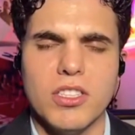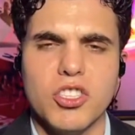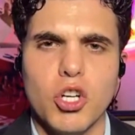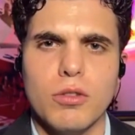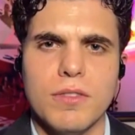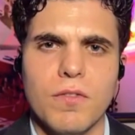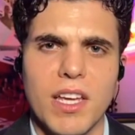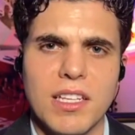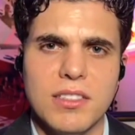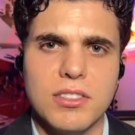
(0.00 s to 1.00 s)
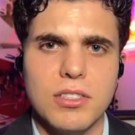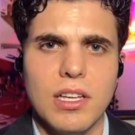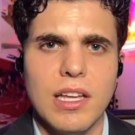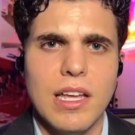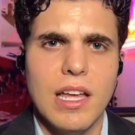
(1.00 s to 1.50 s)
on certain things.
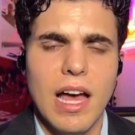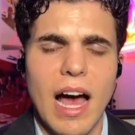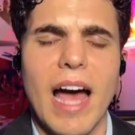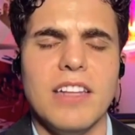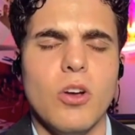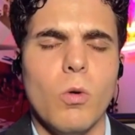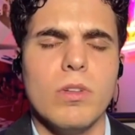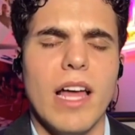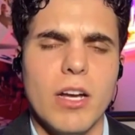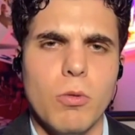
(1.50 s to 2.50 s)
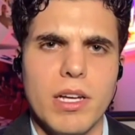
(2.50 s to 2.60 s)
I don't like